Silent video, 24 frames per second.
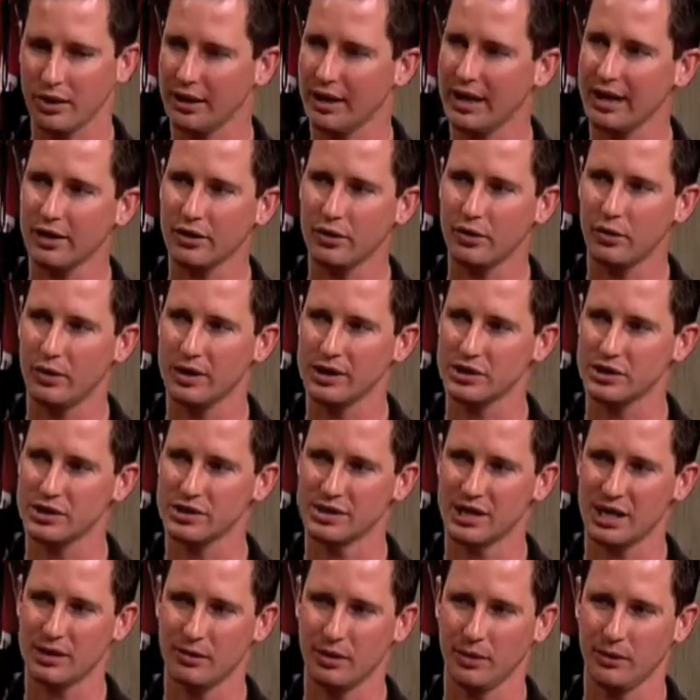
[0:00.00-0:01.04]
A lot of questions
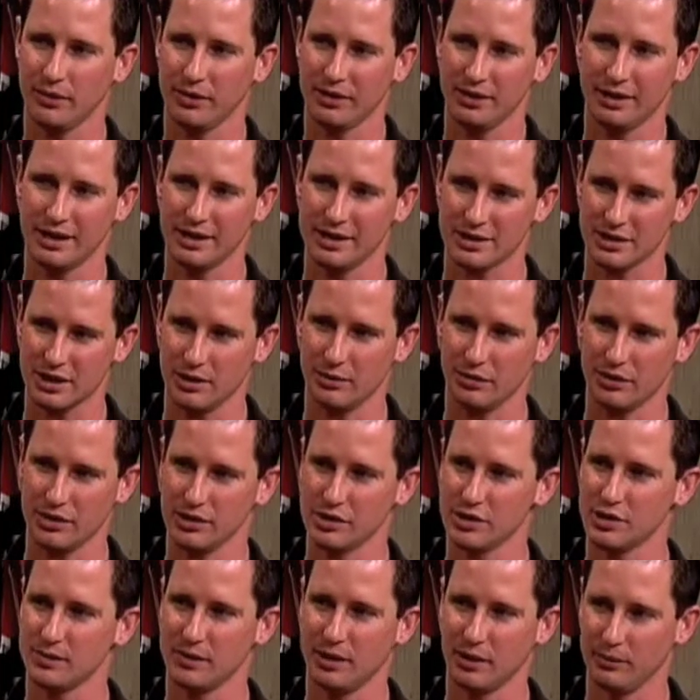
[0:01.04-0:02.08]
came up in the last couple of
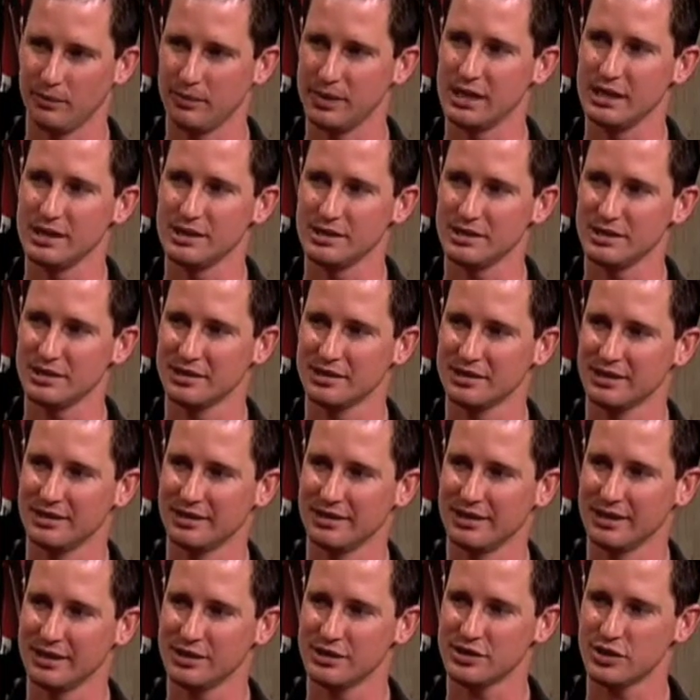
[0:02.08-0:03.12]
years about bees.
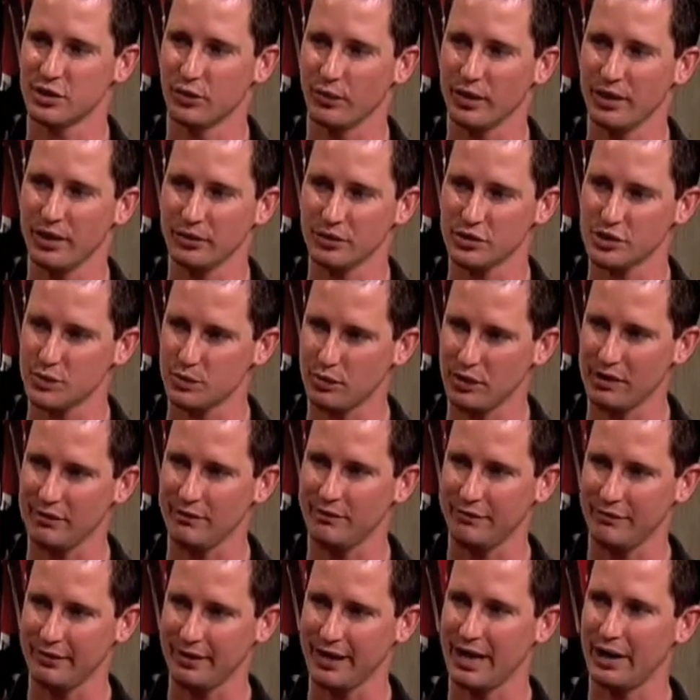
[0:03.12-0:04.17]
And so we don't spray
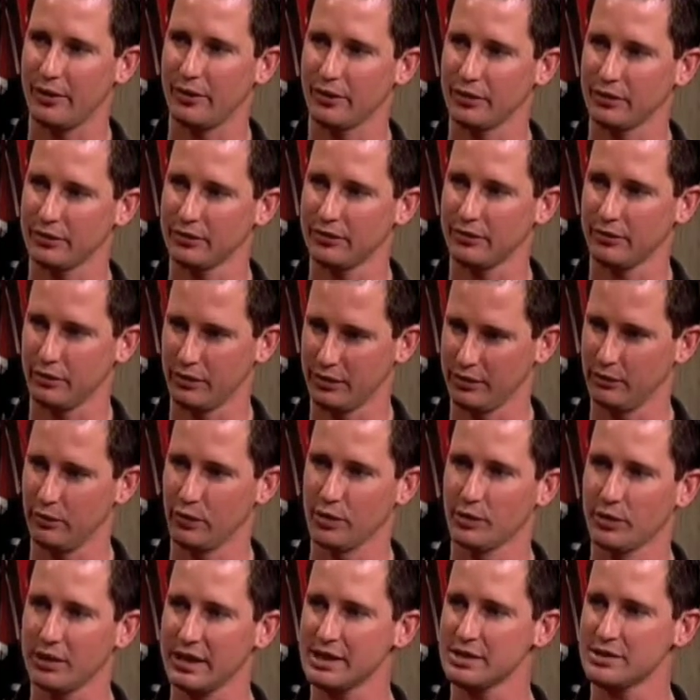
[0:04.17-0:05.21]
flowers. When, when
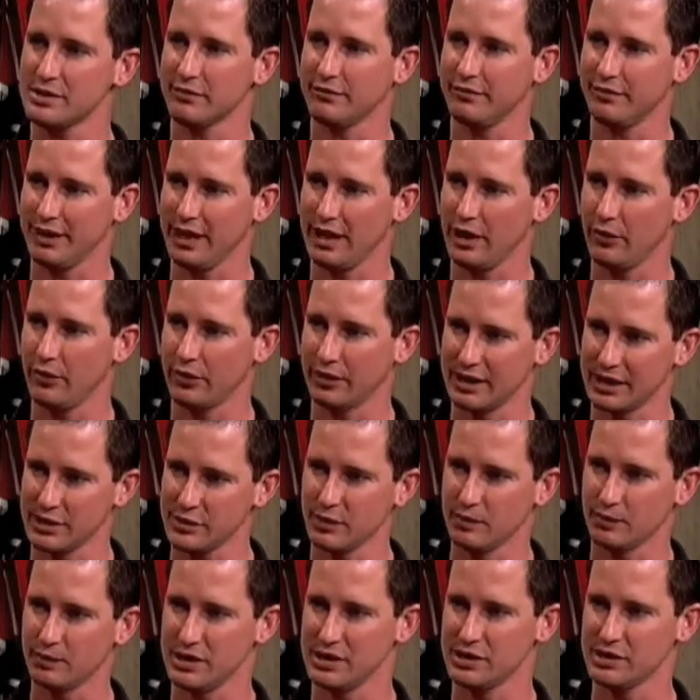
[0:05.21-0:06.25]
plants are flowering, that's
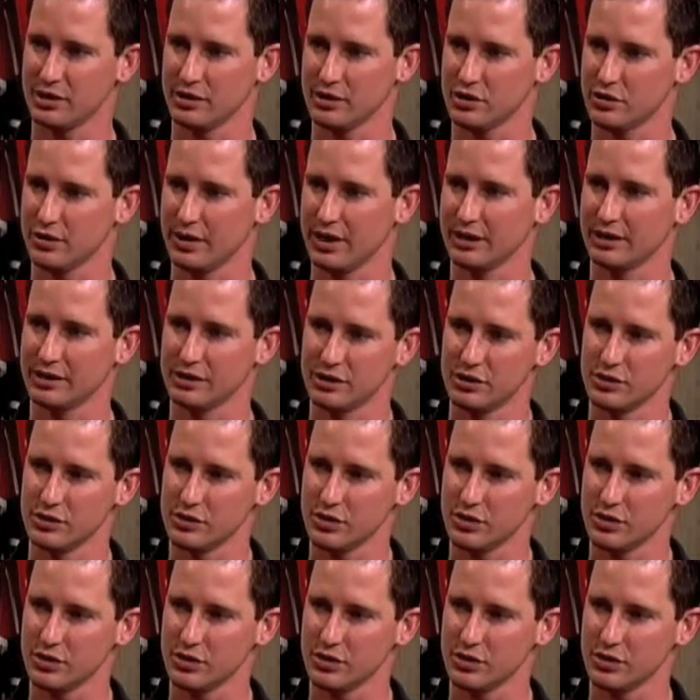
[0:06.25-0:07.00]
what bees are uh-huh. attracted to.